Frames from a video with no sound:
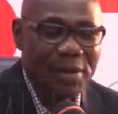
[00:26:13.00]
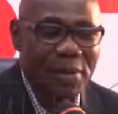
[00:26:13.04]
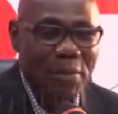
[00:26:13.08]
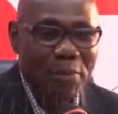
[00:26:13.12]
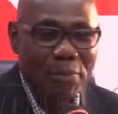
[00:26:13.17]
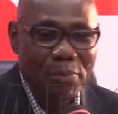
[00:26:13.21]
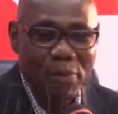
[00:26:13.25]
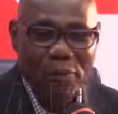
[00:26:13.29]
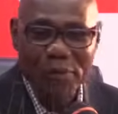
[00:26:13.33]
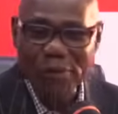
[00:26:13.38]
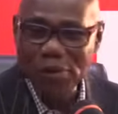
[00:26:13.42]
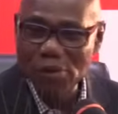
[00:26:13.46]

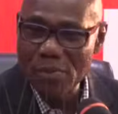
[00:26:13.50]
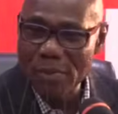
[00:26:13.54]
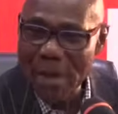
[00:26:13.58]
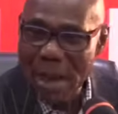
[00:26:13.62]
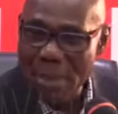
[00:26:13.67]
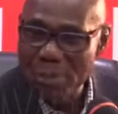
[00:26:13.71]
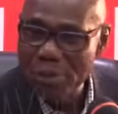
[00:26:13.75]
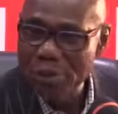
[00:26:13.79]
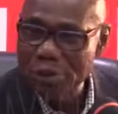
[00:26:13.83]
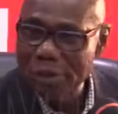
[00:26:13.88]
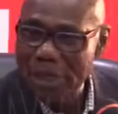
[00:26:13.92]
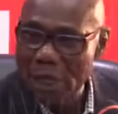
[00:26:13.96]
Professor
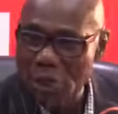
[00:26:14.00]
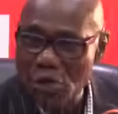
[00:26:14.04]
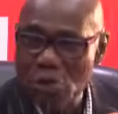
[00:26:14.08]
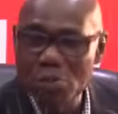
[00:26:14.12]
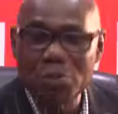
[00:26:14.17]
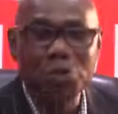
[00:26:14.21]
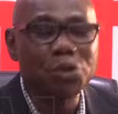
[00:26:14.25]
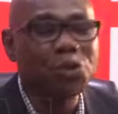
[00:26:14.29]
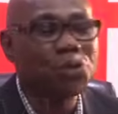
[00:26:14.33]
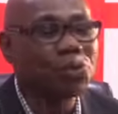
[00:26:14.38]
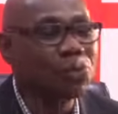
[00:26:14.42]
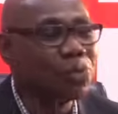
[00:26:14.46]
Mahmood
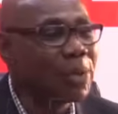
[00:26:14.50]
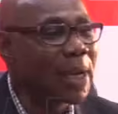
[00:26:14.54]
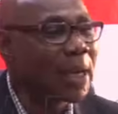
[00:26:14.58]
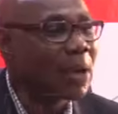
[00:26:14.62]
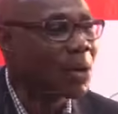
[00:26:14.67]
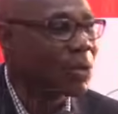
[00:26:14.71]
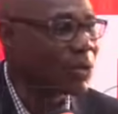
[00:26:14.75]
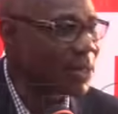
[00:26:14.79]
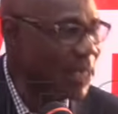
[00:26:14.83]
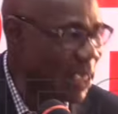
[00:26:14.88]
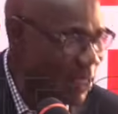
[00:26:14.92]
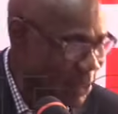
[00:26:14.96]
Yakubu, should
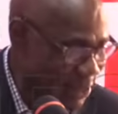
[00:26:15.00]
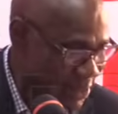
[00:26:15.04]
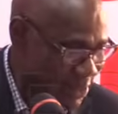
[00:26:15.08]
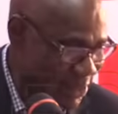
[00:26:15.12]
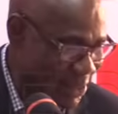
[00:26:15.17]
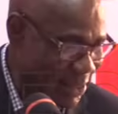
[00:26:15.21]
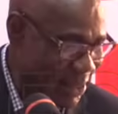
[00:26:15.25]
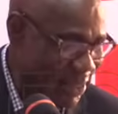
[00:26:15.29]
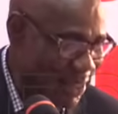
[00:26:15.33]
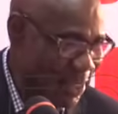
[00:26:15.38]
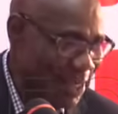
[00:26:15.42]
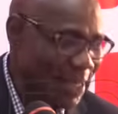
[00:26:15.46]
recognize
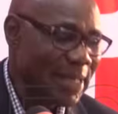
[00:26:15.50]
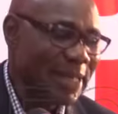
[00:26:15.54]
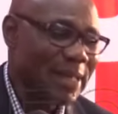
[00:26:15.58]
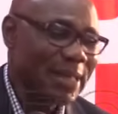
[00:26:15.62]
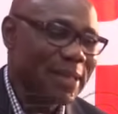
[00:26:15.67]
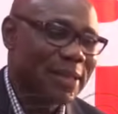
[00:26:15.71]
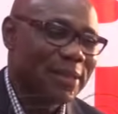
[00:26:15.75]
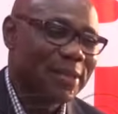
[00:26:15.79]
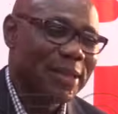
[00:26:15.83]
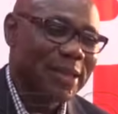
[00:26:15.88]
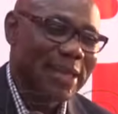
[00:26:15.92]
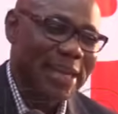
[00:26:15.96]

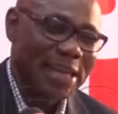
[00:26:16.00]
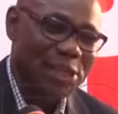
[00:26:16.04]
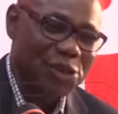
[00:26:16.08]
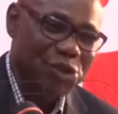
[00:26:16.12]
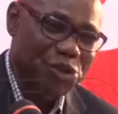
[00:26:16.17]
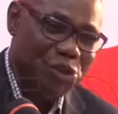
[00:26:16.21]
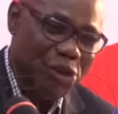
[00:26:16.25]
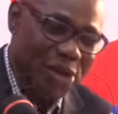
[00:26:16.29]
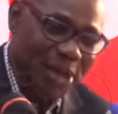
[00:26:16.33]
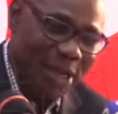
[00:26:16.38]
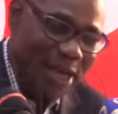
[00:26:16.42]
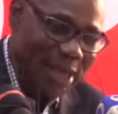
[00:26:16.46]
that
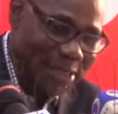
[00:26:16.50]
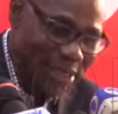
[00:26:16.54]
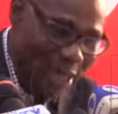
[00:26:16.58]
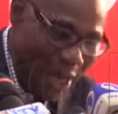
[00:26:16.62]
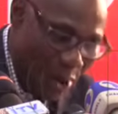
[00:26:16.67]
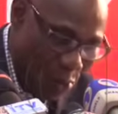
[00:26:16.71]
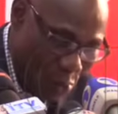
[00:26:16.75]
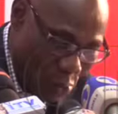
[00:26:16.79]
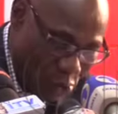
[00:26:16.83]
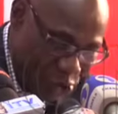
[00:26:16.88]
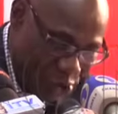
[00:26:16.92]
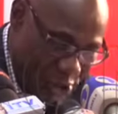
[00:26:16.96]
Nigerians
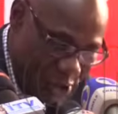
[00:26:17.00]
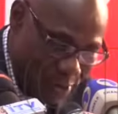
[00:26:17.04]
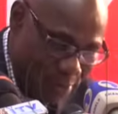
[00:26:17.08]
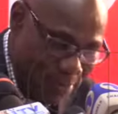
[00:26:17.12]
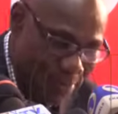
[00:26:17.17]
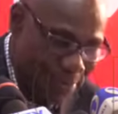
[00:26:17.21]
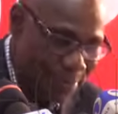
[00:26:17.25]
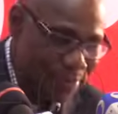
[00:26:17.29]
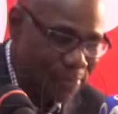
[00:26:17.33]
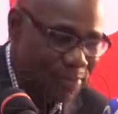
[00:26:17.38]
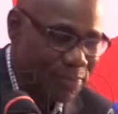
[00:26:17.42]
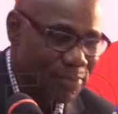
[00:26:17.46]
are watching,
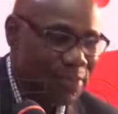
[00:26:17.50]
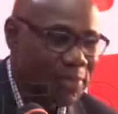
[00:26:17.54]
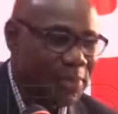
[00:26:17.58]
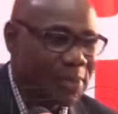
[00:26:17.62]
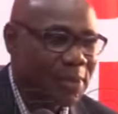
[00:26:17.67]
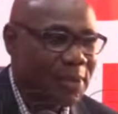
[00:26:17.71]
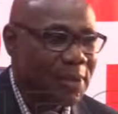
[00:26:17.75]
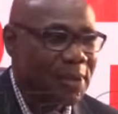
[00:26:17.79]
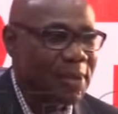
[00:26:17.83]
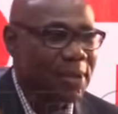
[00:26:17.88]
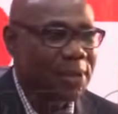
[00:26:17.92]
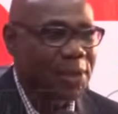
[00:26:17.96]

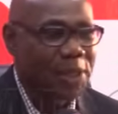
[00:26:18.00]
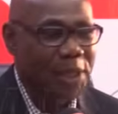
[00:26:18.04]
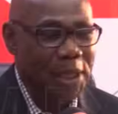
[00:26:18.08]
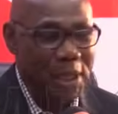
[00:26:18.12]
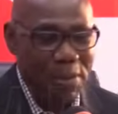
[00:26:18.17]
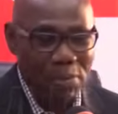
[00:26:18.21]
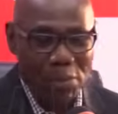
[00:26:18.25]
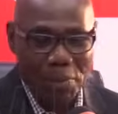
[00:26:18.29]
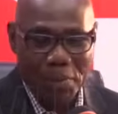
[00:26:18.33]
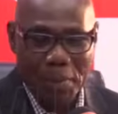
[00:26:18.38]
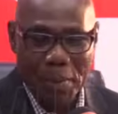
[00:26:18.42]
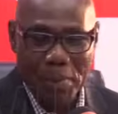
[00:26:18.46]
the
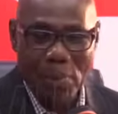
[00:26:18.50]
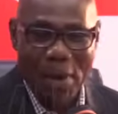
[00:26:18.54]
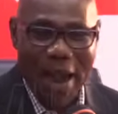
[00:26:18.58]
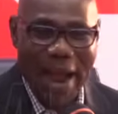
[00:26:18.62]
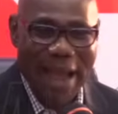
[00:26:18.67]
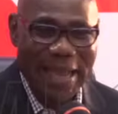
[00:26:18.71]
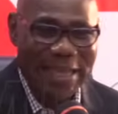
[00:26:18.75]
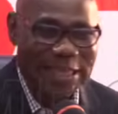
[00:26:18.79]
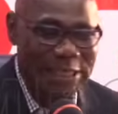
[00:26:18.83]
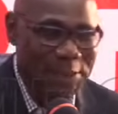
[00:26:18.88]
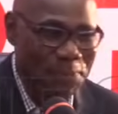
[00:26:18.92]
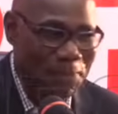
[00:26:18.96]
Imo people
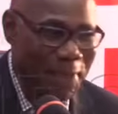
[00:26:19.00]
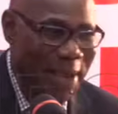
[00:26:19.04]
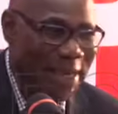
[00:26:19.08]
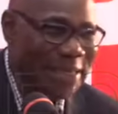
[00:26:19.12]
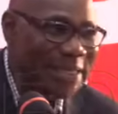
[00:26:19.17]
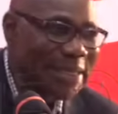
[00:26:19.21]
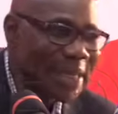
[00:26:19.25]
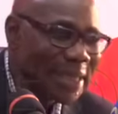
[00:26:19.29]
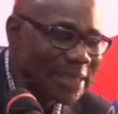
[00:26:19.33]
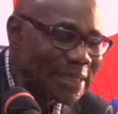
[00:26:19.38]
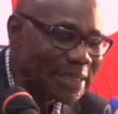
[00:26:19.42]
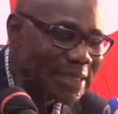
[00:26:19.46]
are
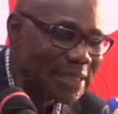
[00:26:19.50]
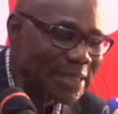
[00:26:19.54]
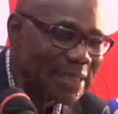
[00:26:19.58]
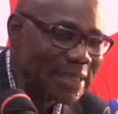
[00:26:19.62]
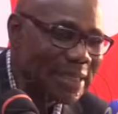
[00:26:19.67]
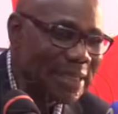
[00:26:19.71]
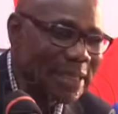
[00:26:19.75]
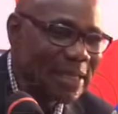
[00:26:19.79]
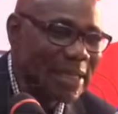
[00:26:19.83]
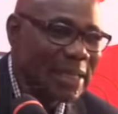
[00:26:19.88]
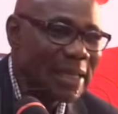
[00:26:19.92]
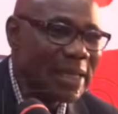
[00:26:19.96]
expectant.
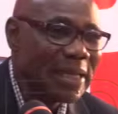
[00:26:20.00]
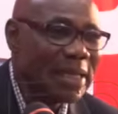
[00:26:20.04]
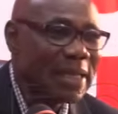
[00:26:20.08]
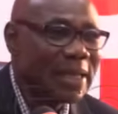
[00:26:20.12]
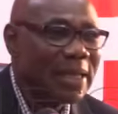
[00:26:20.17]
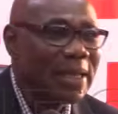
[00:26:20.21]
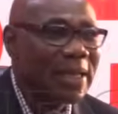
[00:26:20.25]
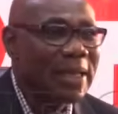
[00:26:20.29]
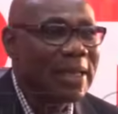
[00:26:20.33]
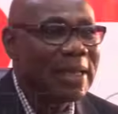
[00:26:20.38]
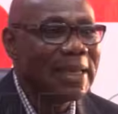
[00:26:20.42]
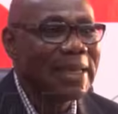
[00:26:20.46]

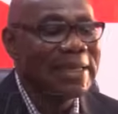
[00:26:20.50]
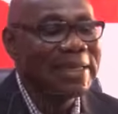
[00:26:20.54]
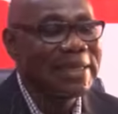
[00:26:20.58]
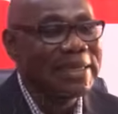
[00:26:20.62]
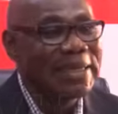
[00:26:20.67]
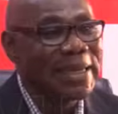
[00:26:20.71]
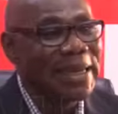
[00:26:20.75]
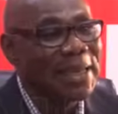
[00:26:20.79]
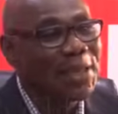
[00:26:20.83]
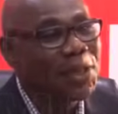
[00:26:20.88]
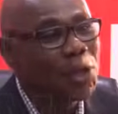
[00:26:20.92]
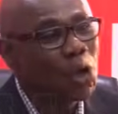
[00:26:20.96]

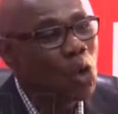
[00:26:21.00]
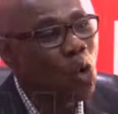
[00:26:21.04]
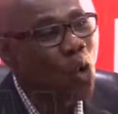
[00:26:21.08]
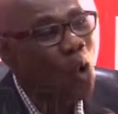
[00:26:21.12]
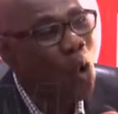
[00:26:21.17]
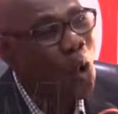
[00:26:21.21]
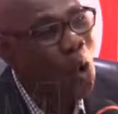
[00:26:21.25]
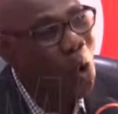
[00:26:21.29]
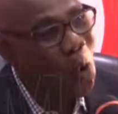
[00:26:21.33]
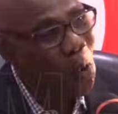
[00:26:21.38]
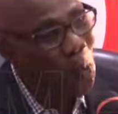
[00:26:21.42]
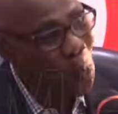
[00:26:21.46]
Indeed, the
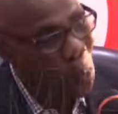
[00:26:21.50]
whole